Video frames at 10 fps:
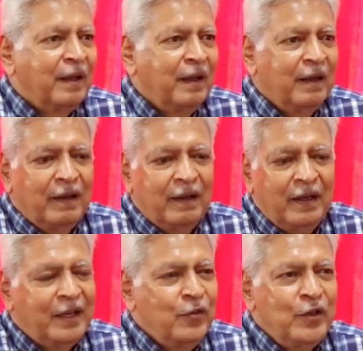Uh,
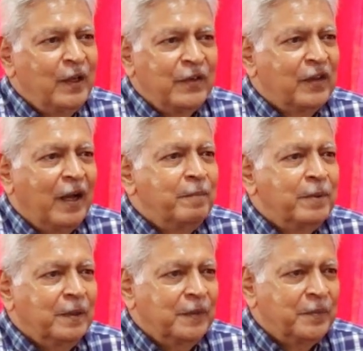I'll give you an
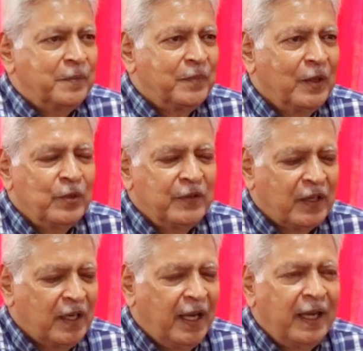example. There was a
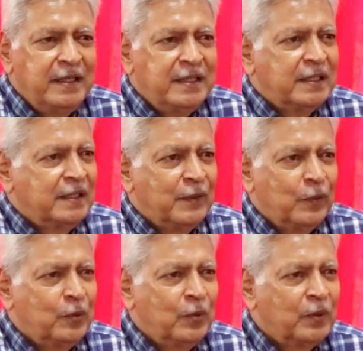client
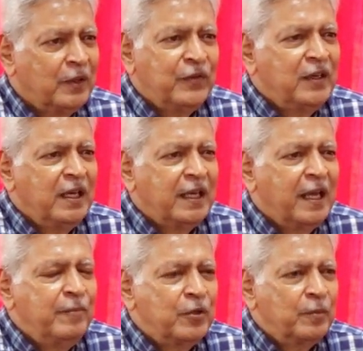who recently
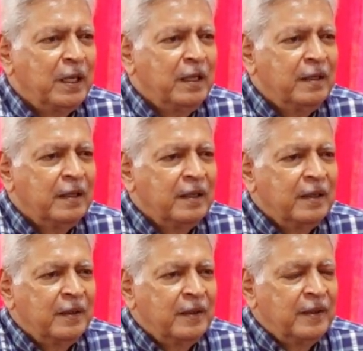came to me
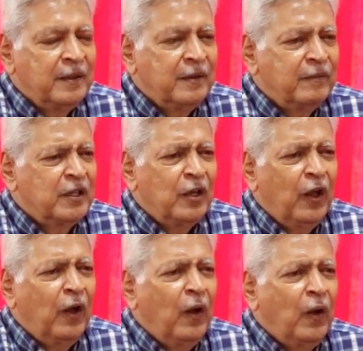with a
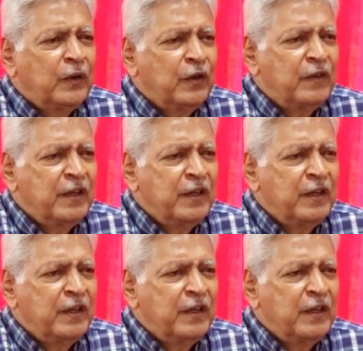lot of